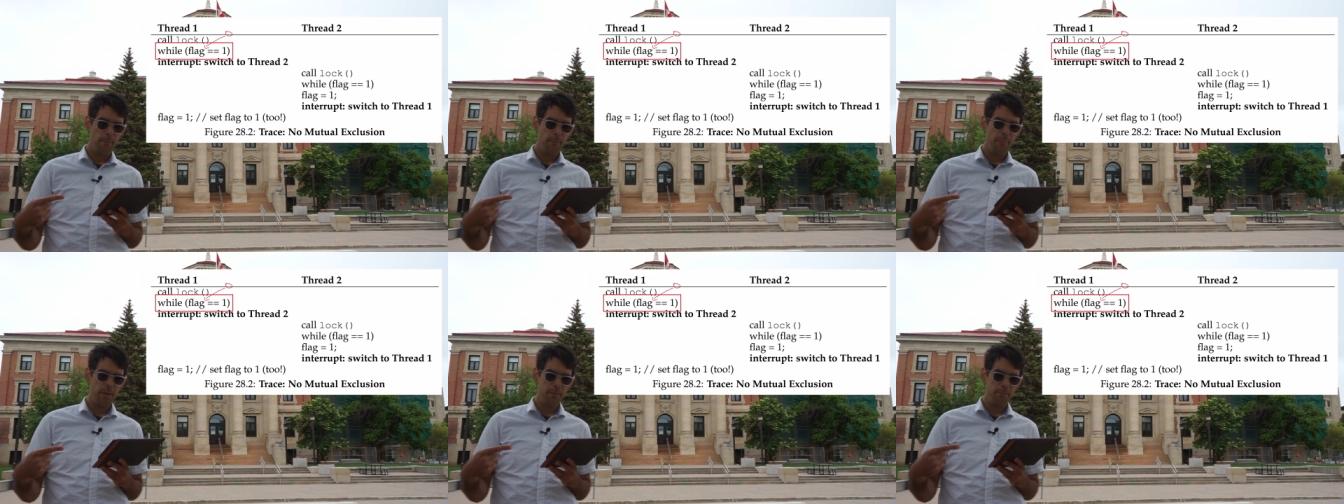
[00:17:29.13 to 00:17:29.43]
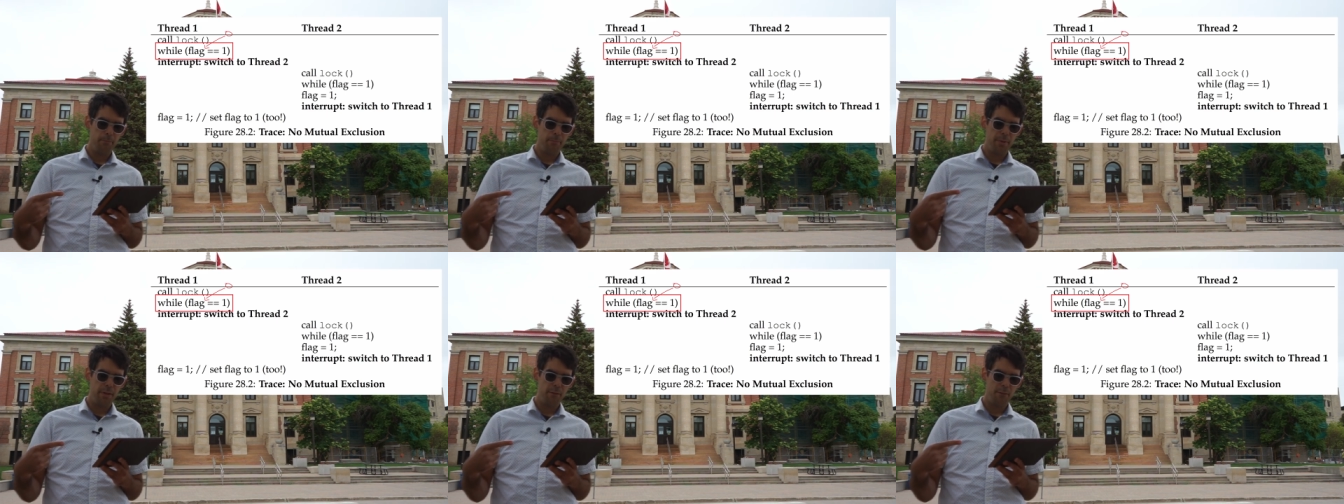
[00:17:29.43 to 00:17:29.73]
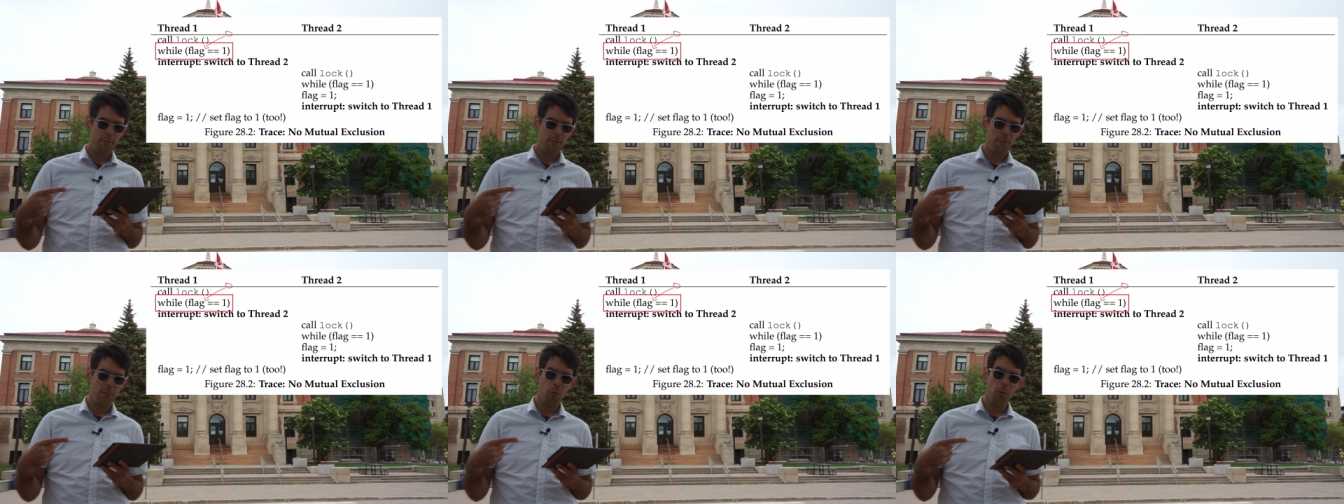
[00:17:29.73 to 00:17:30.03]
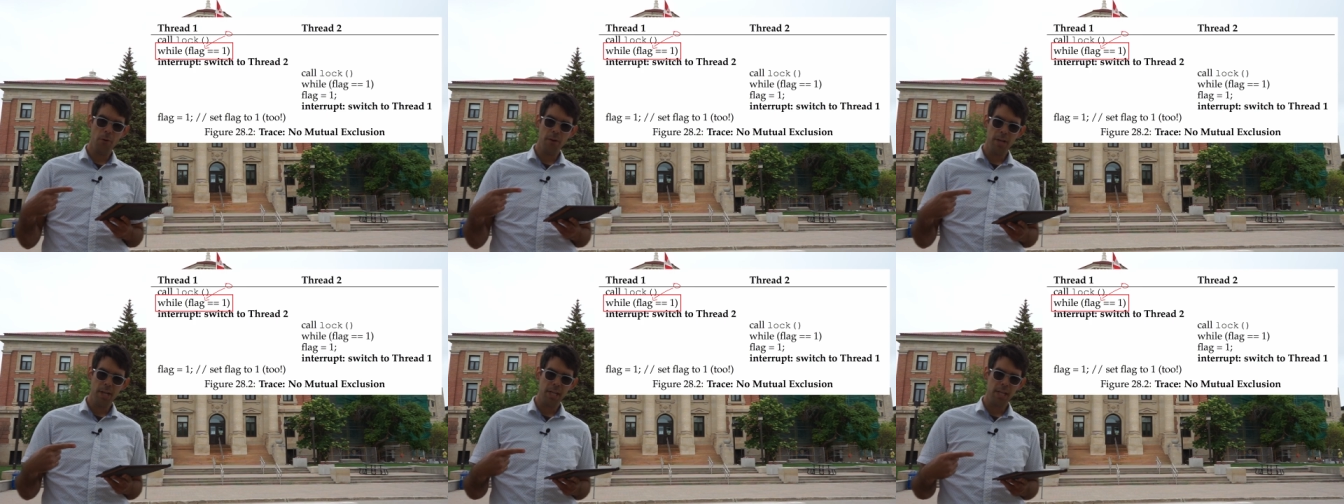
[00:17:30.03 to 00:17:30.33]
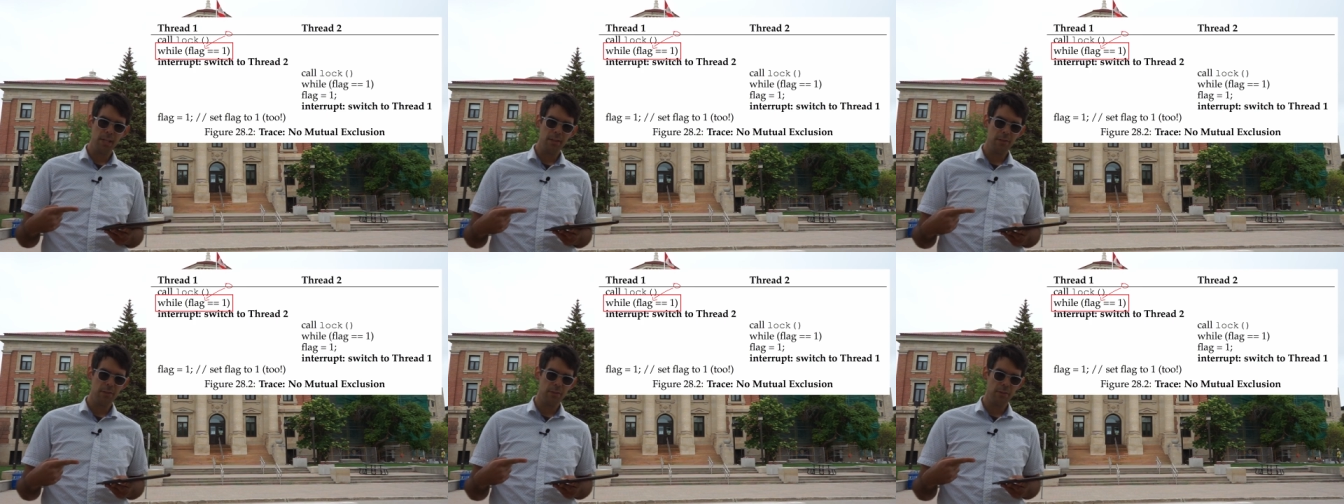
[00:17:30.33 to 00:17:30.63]
but before it
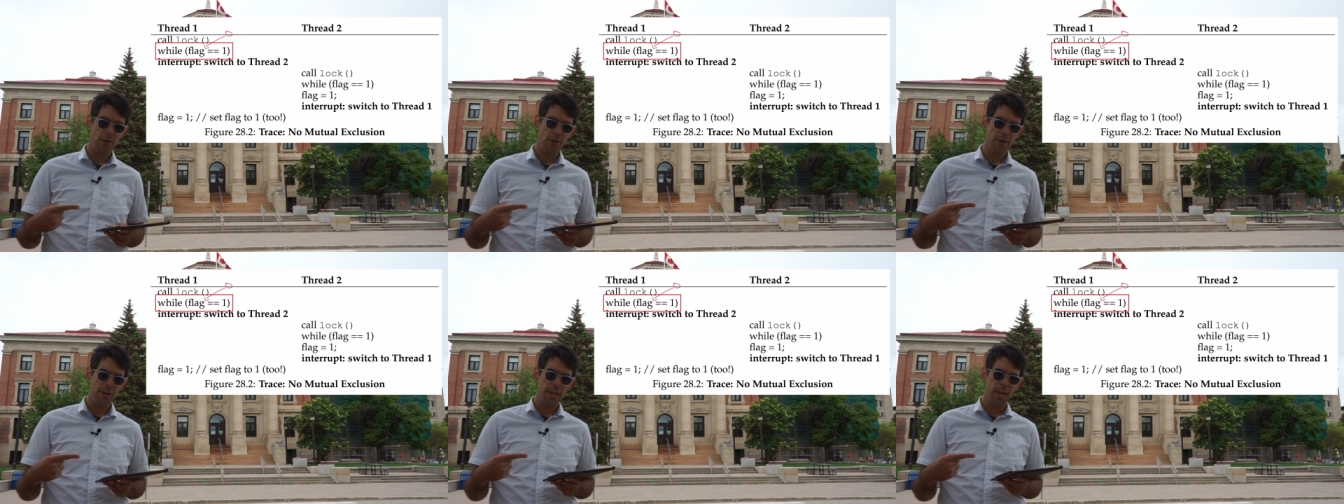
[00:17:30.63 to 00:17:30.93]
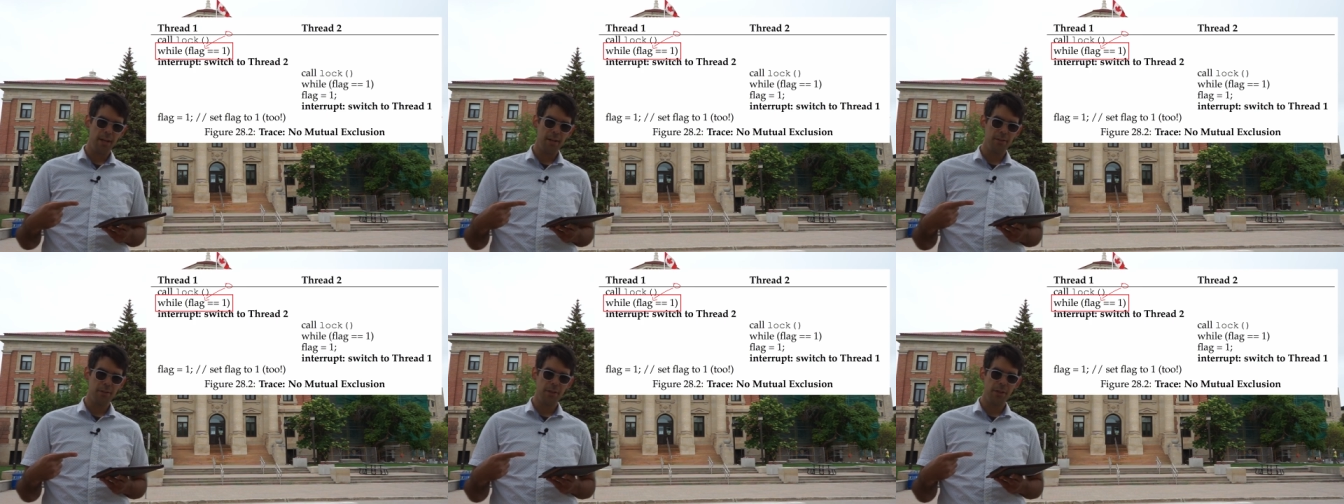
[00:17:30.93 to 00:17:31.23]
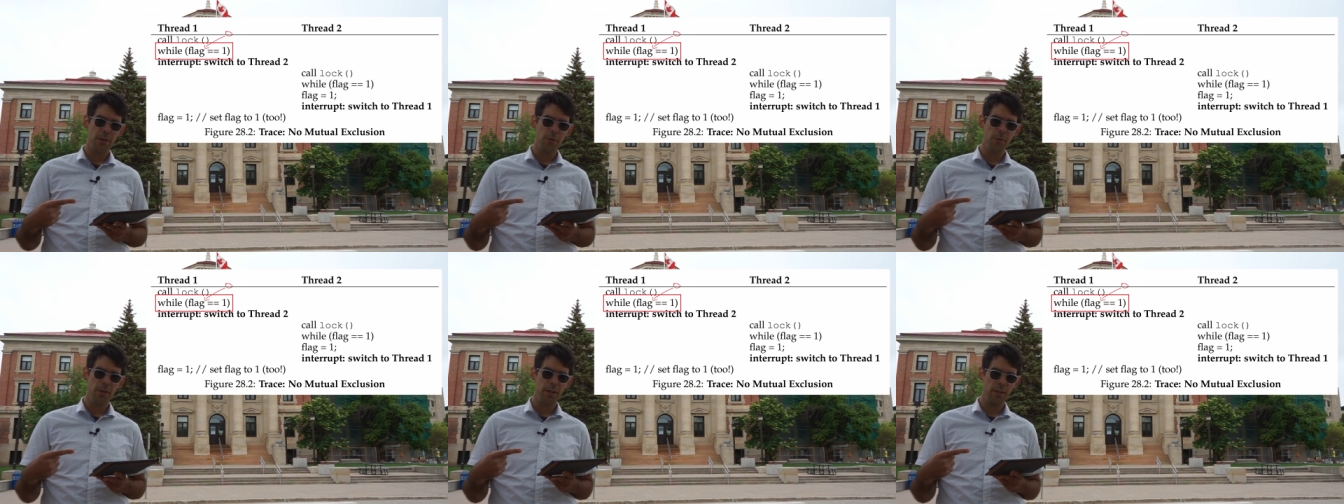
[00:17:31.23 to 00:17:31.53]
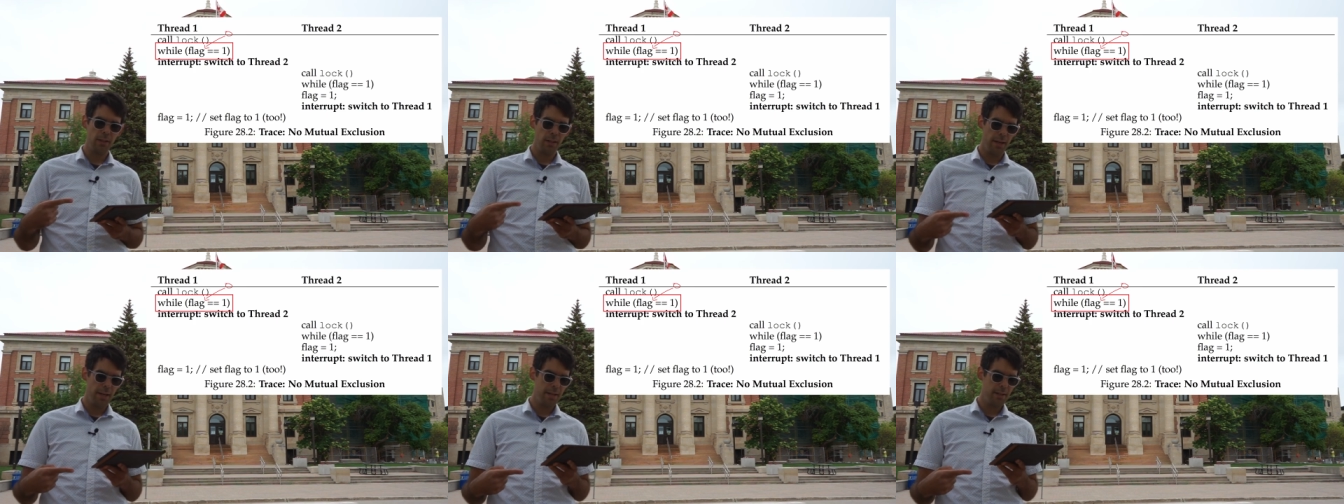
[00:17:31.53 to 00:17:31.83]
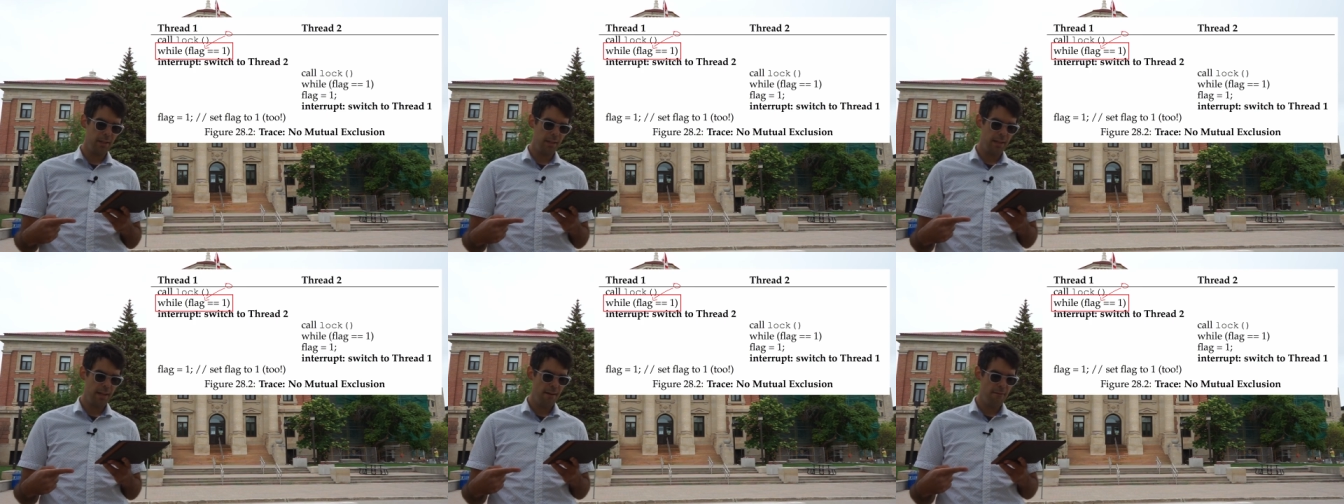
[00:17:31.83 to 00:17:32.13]
can start executing line
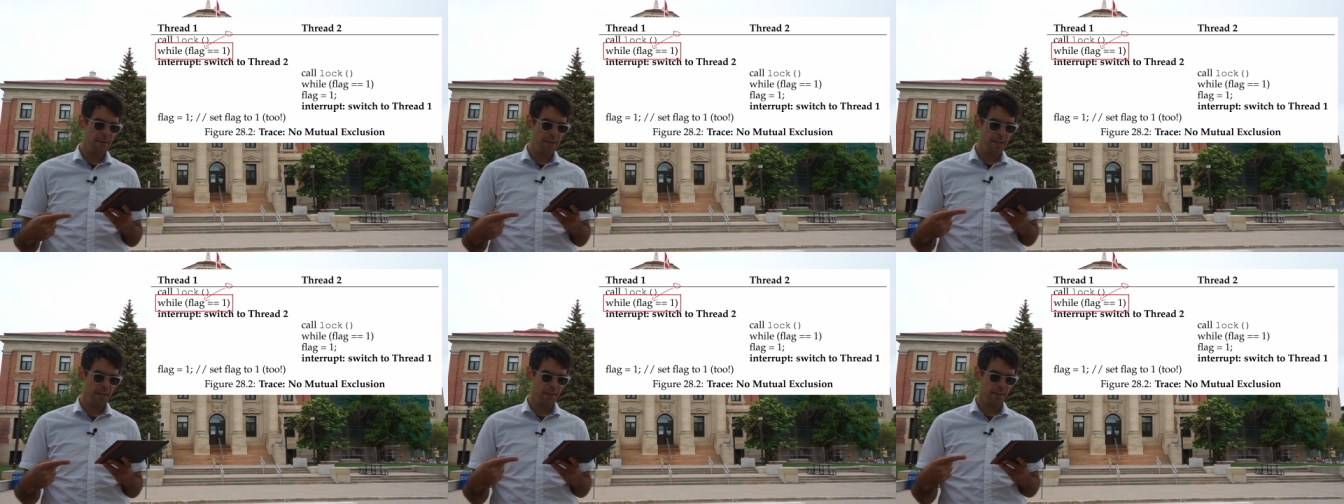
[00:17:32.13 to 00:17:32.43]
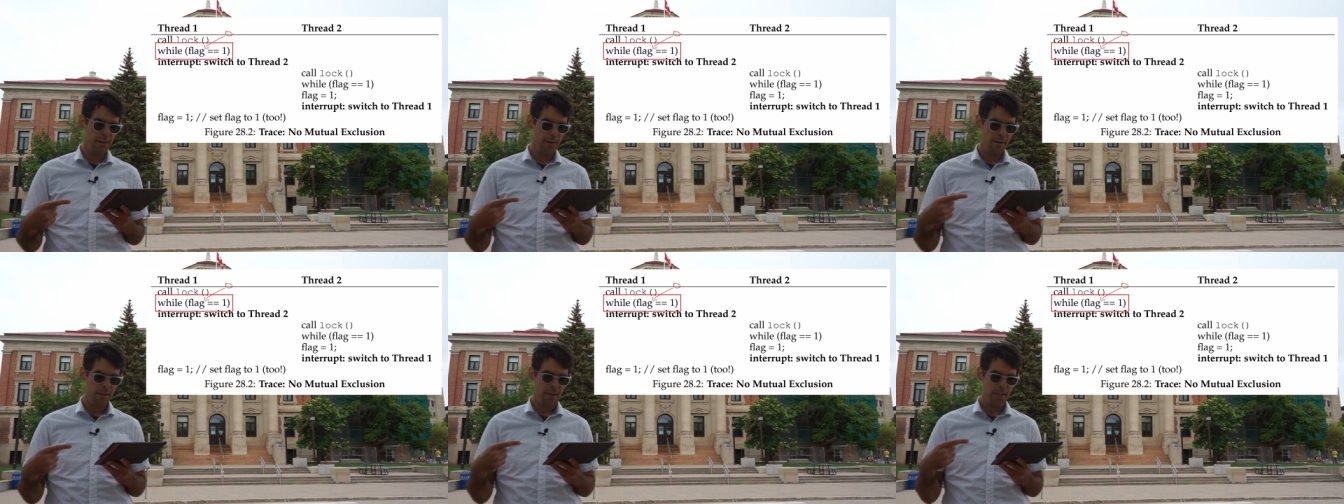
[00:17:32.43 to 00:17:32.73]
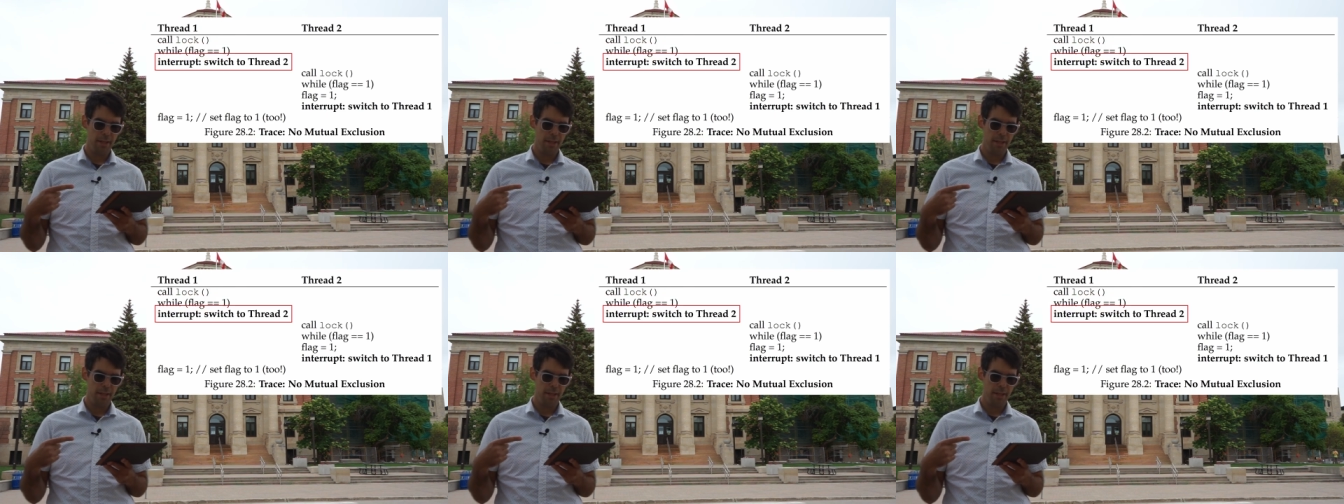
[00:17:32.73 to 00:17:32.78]
11,